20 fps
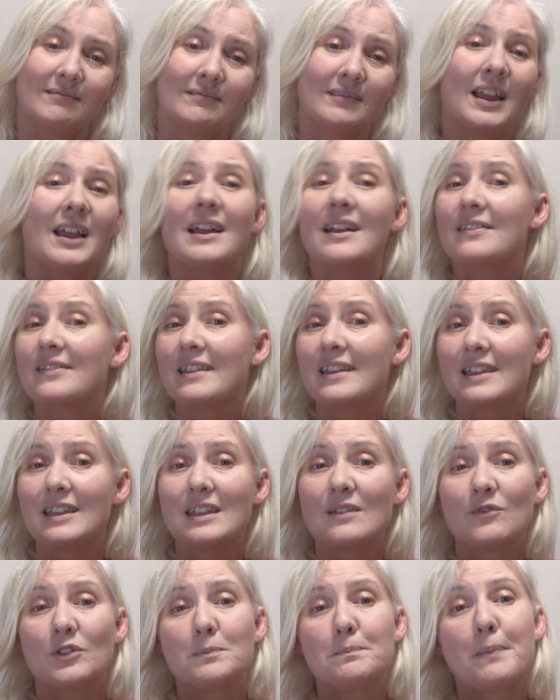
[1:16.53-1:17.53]
They're even
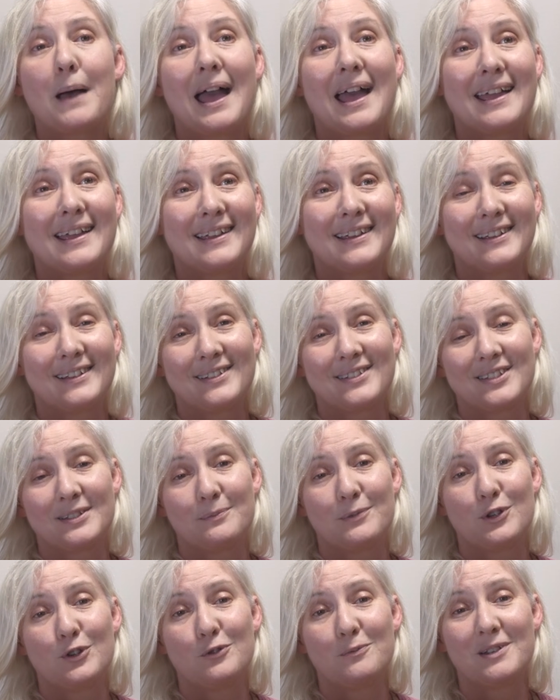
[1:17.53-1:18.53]
paying some
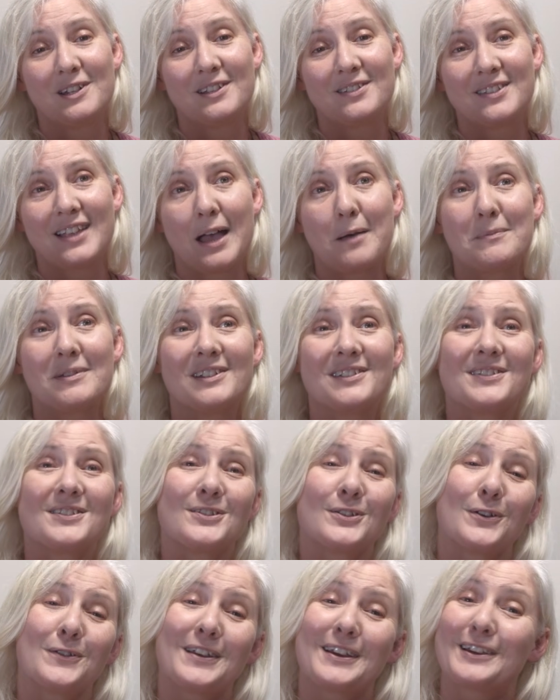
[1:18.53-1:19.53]
human examiners so they
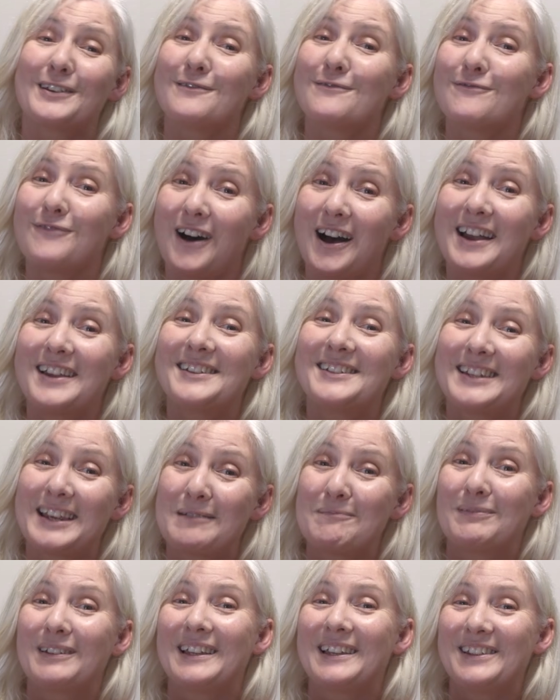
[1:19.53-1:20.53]
can find
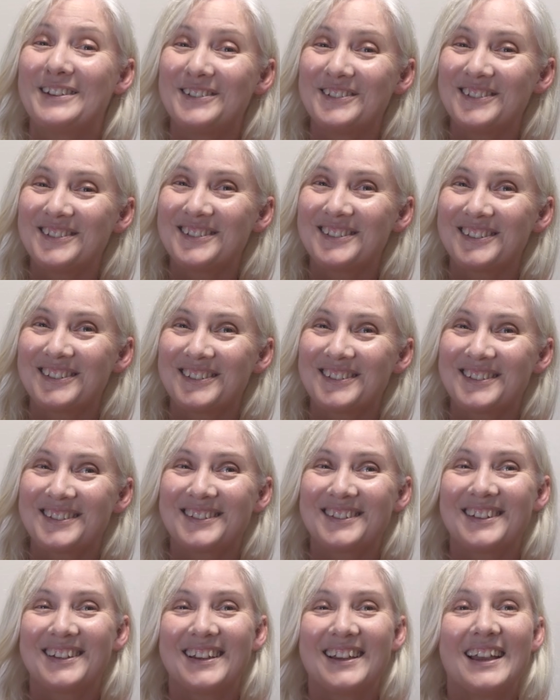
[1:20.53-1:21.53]
template users.
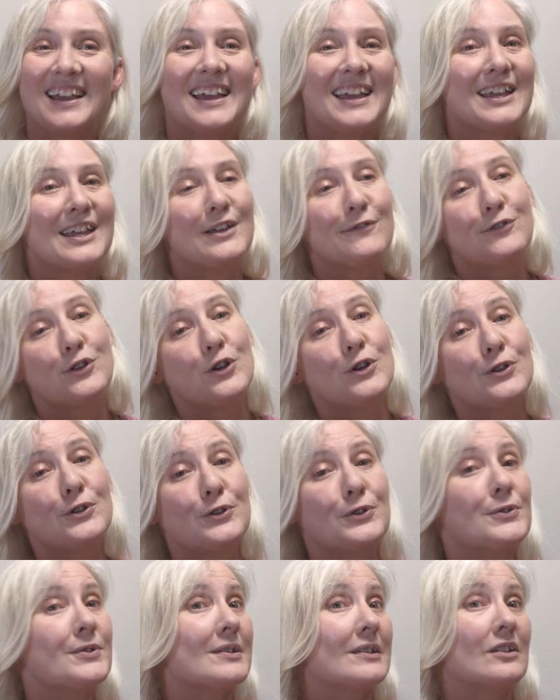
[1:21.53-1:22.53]
If you use
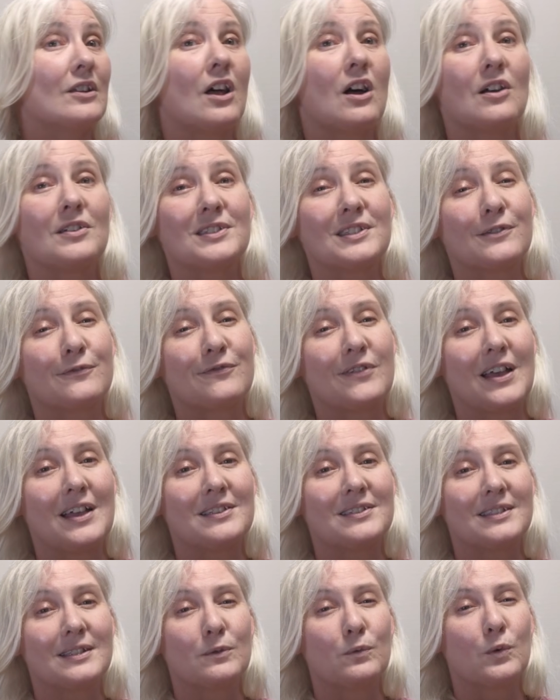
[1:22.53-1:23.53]
lots of fancy
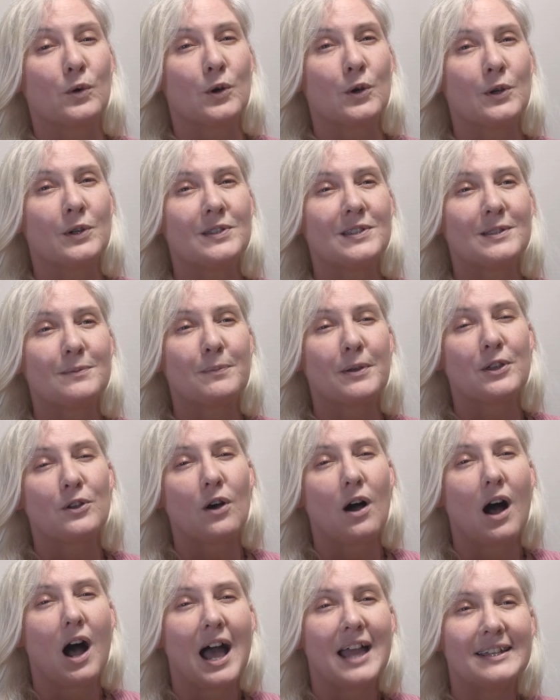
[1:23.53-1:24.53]
words but your
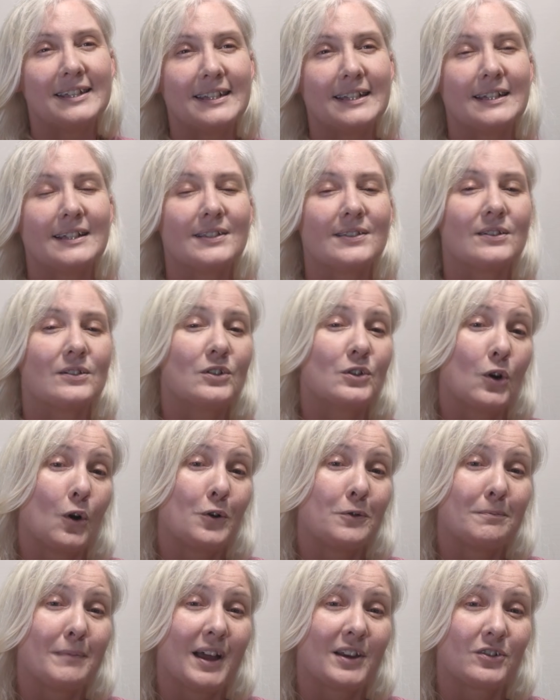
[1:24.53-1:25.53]
ideas don't
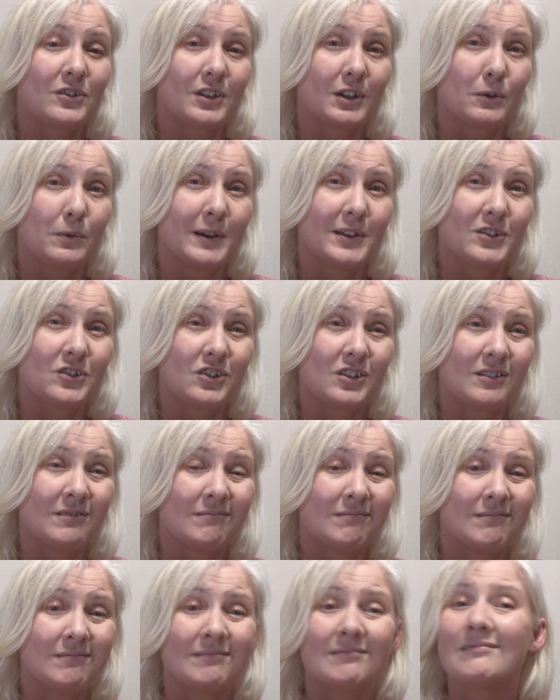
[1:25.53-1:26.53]
match the question,
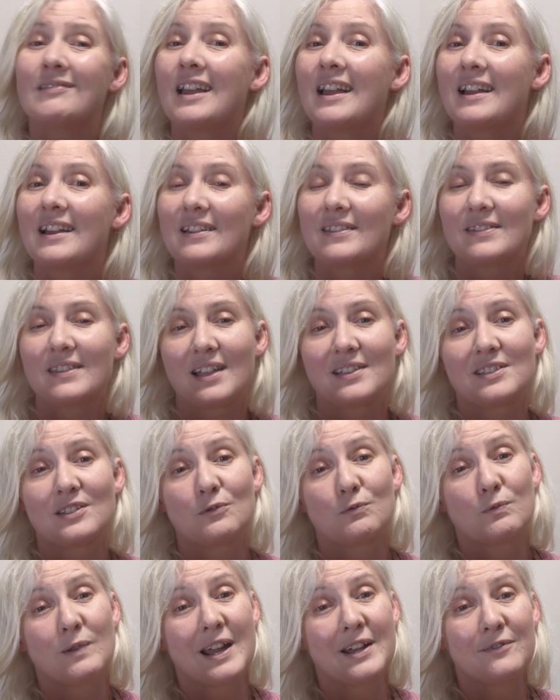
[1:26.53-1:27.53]
that's a
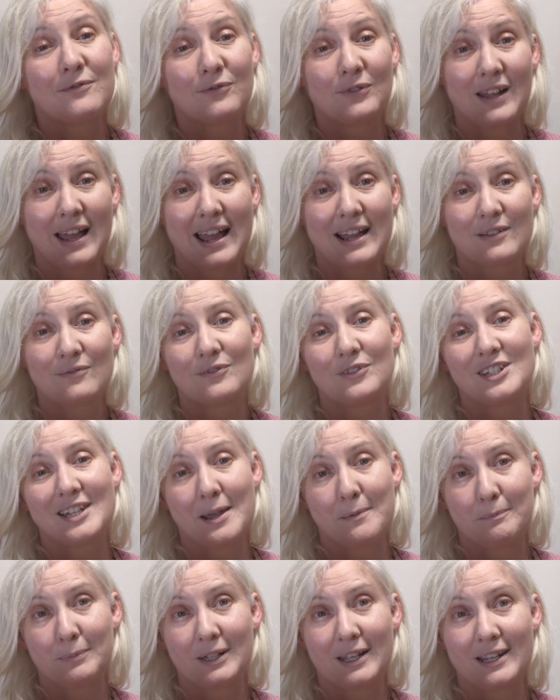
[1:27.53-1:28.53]
red flag for
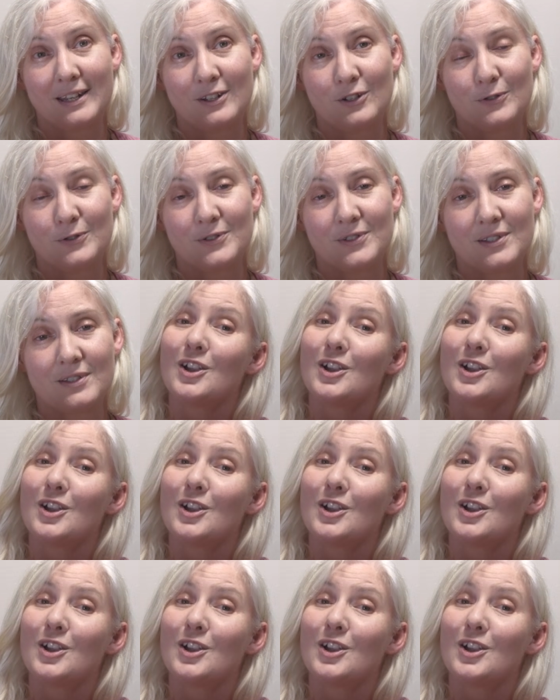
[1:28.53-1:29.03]
template use.